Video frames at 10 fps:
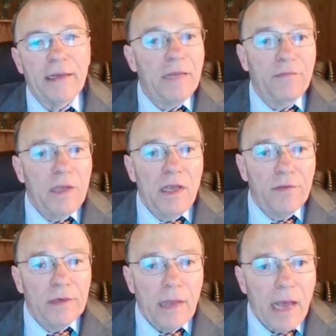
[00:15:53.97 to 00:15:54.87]

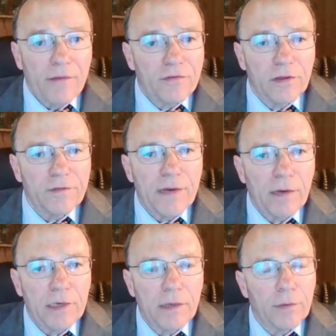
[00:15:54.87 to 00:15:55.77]
Even after the
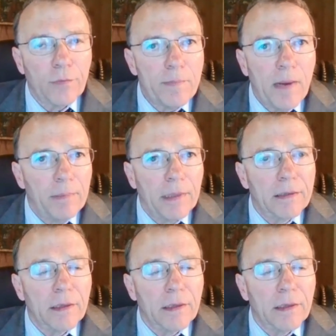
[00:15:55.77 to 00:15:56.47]
founding of the Republic,